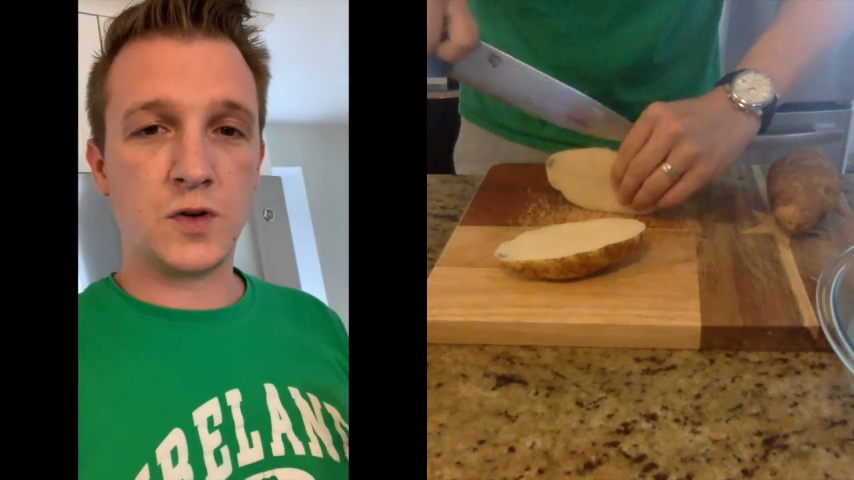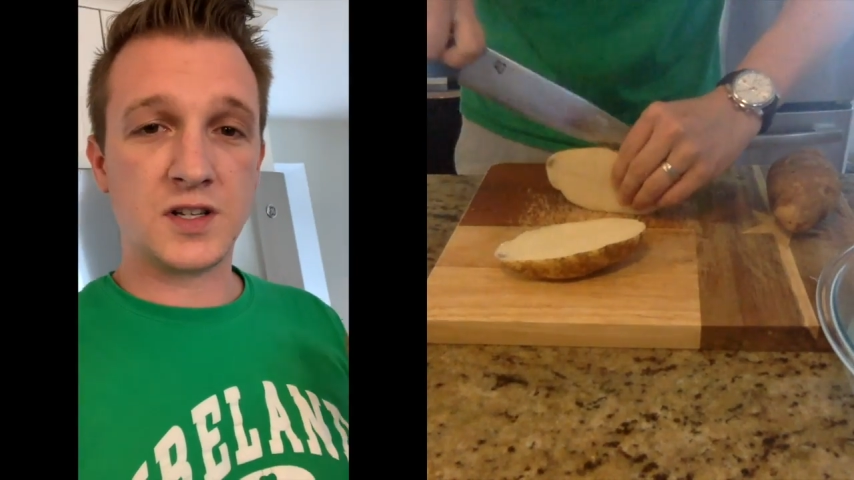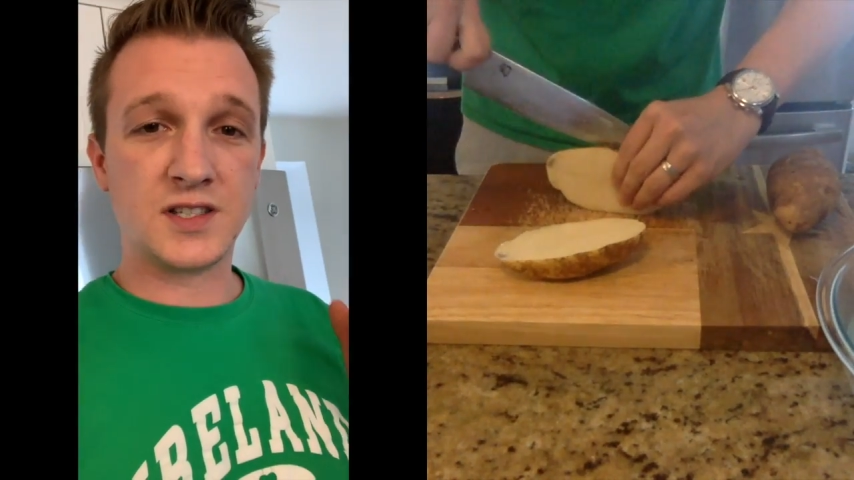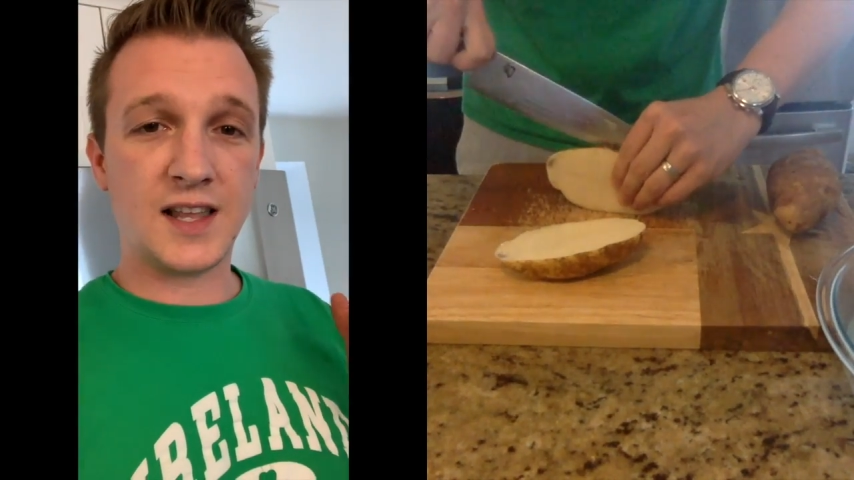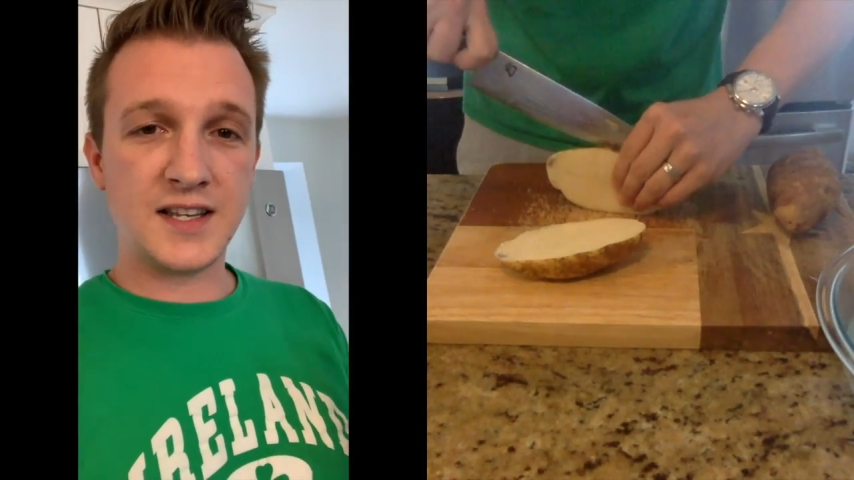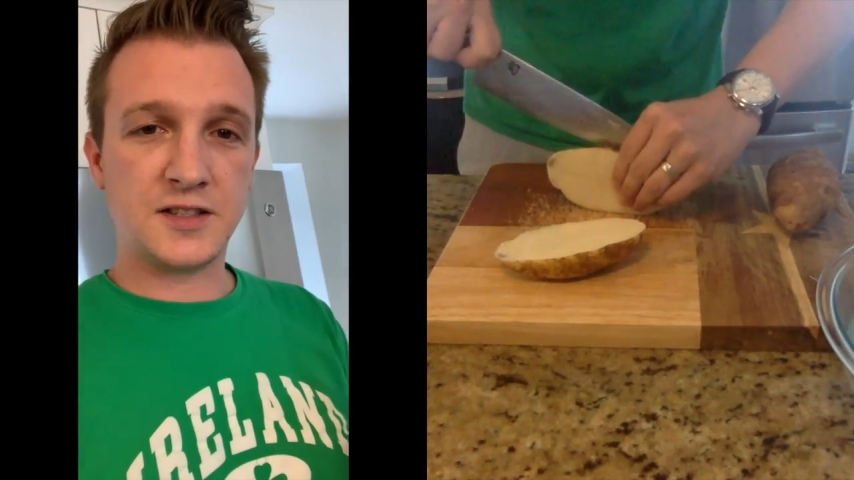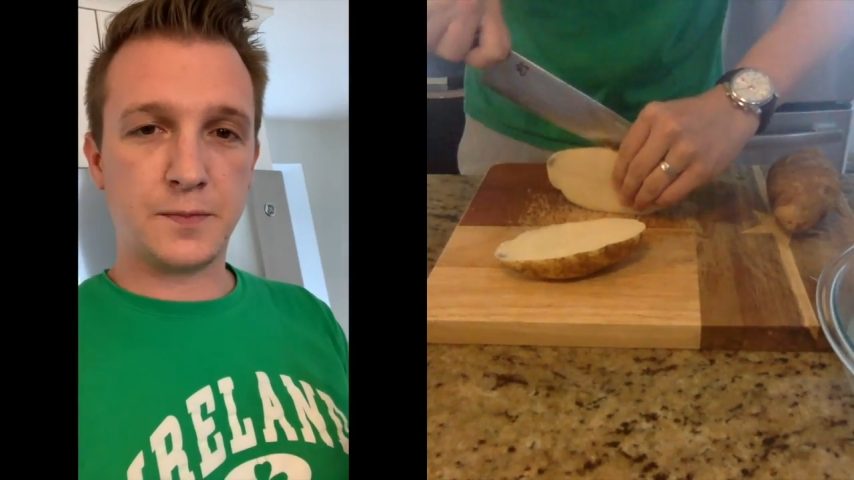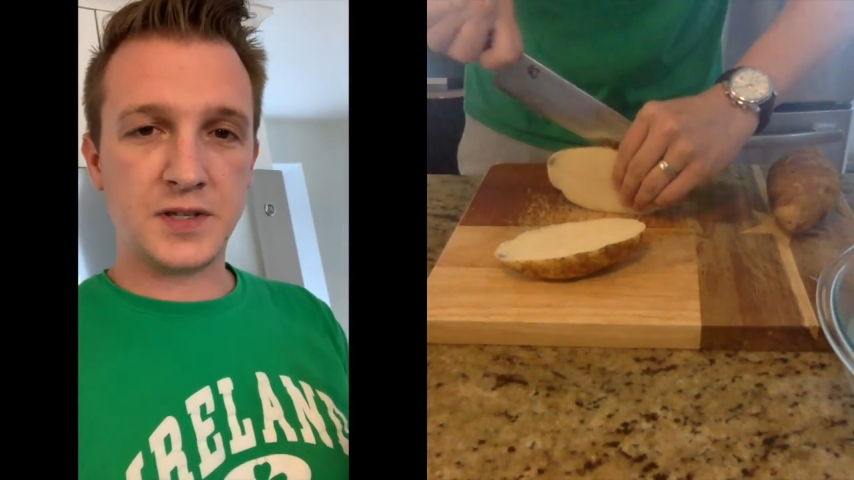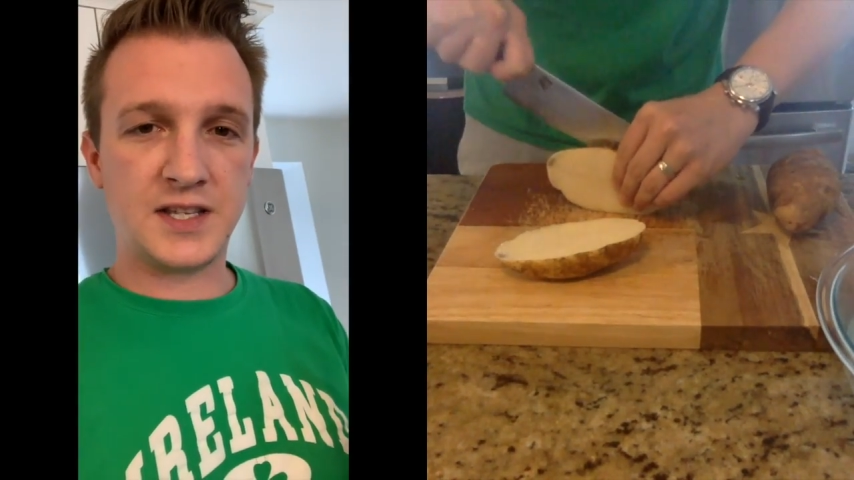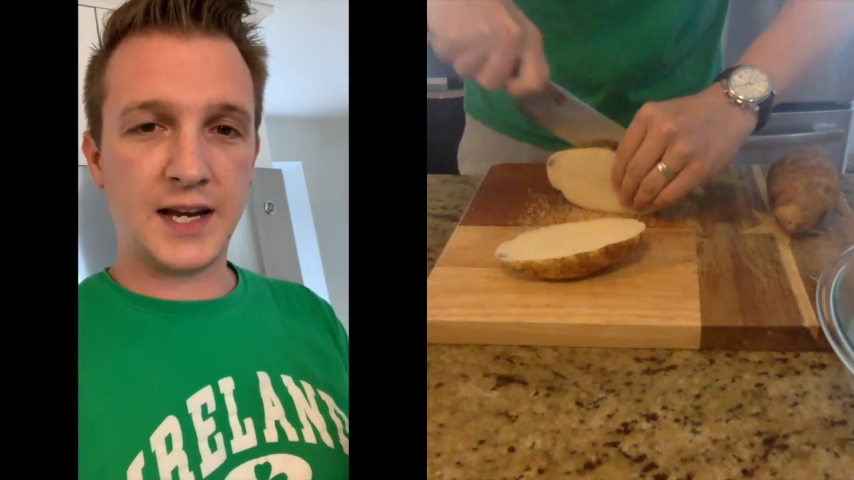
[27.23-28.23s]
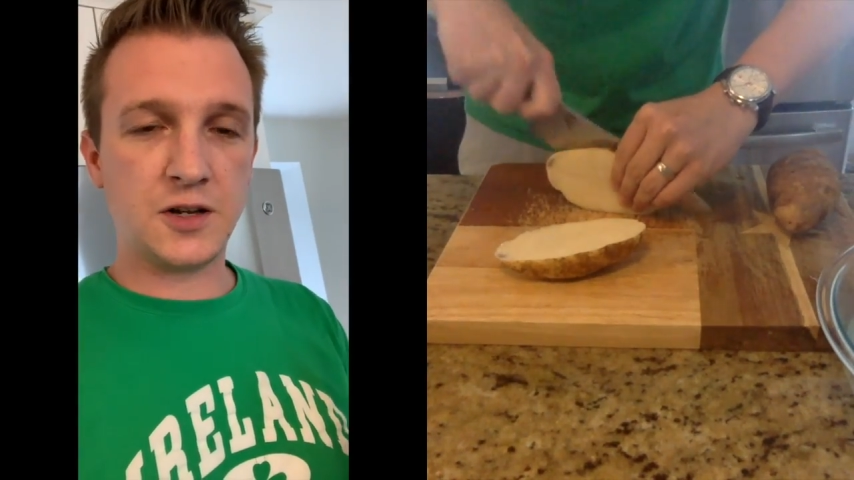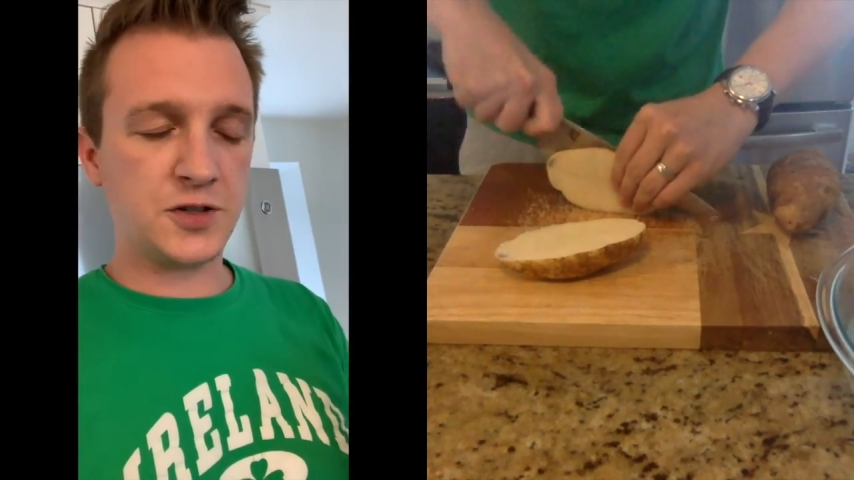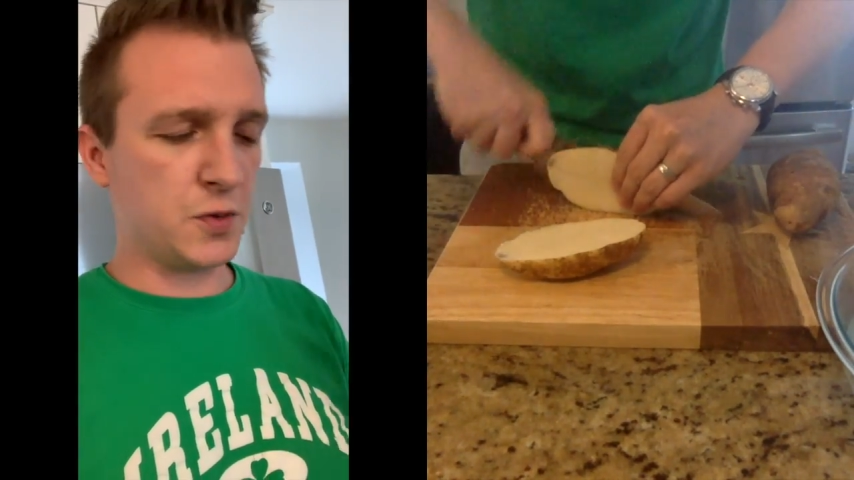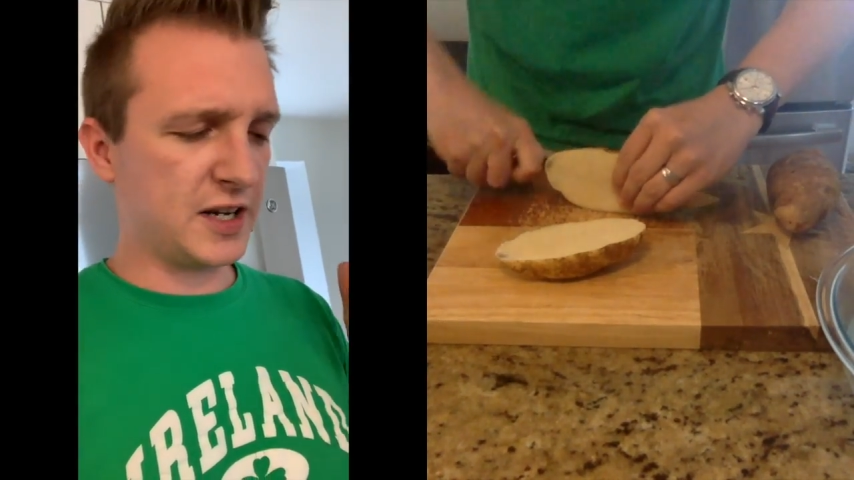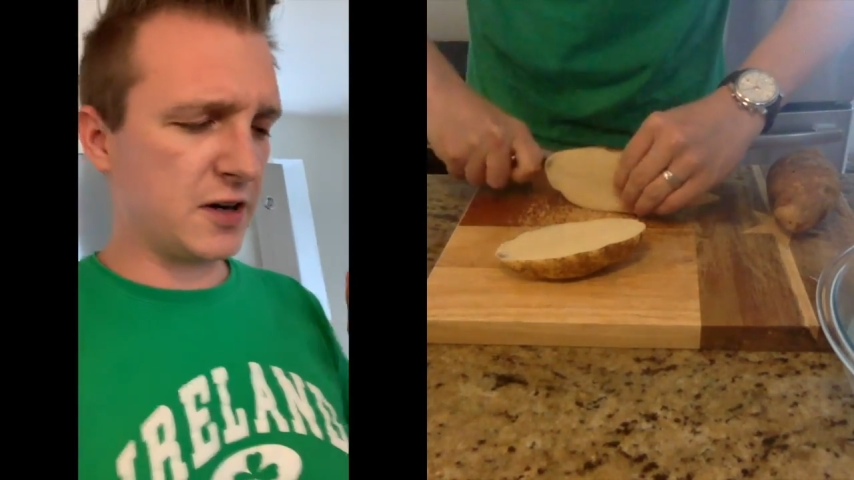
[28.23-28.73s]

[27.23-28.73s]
want to slice the potatoes. You want to